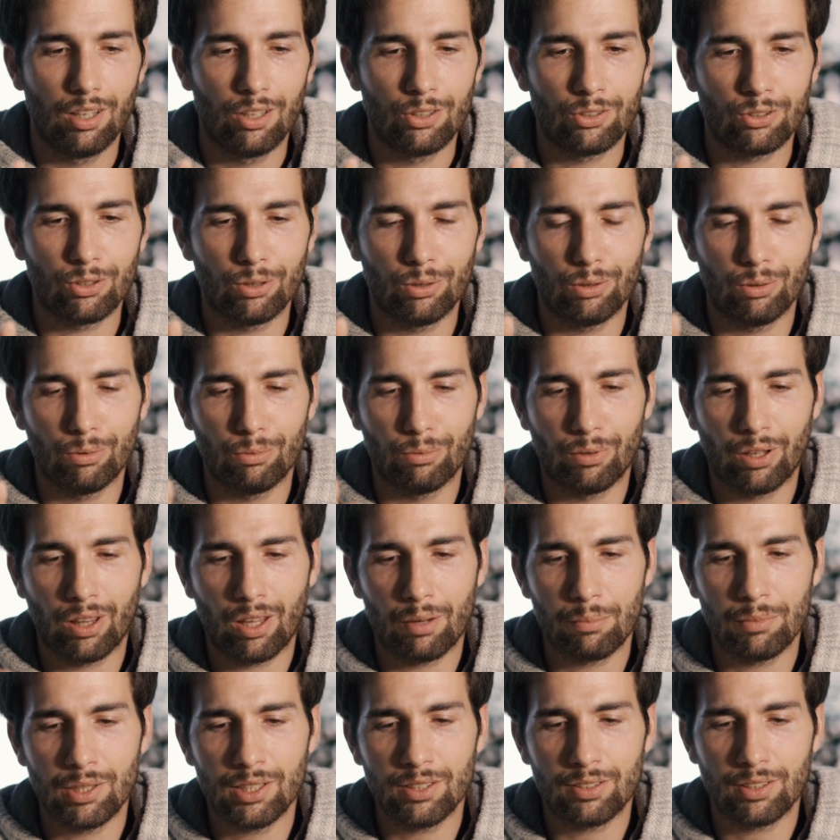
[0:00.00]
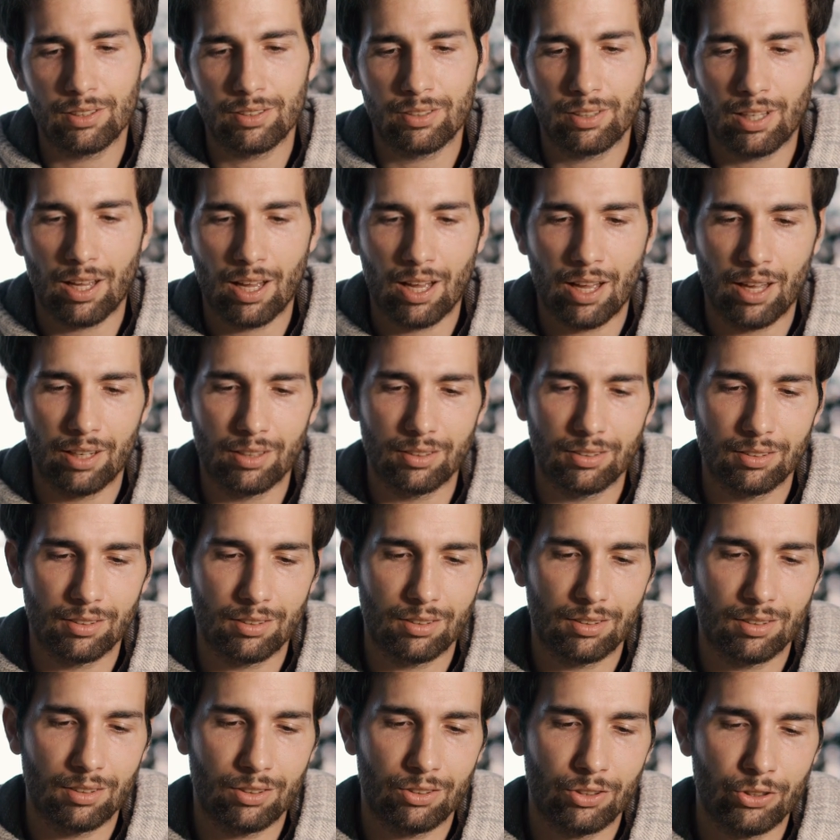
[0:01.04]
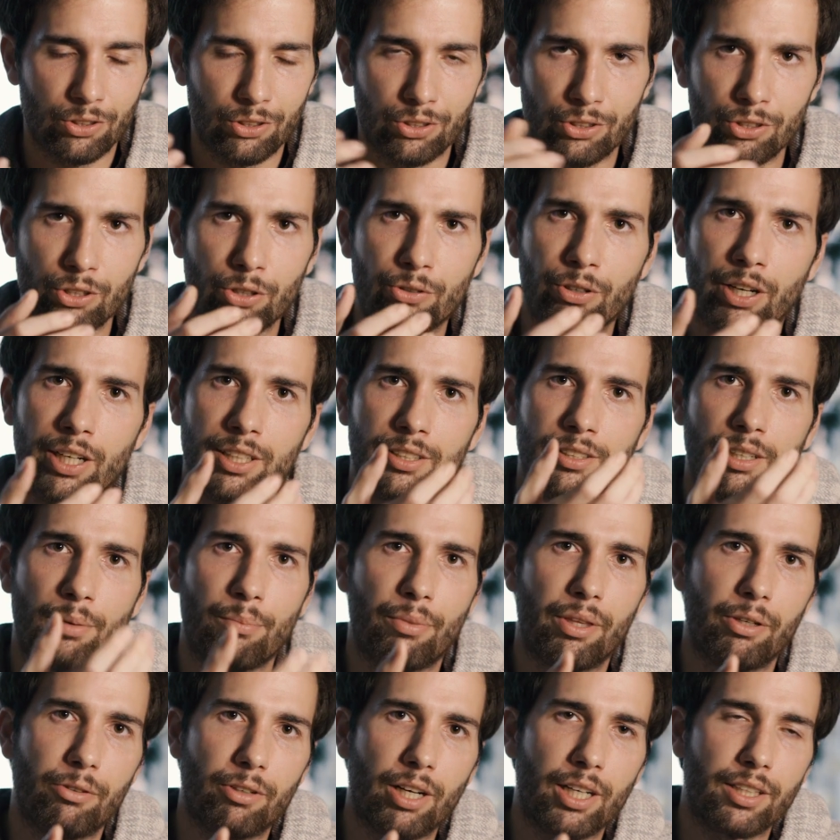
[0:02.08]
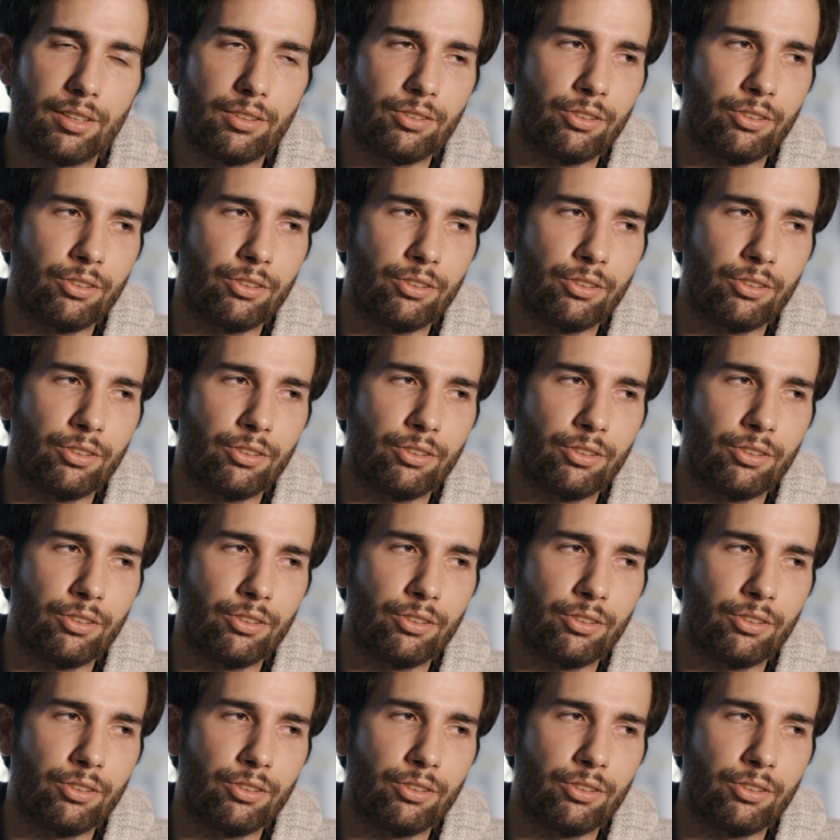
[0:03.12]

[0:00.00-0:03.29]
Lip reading: So what that means is that you create something, right?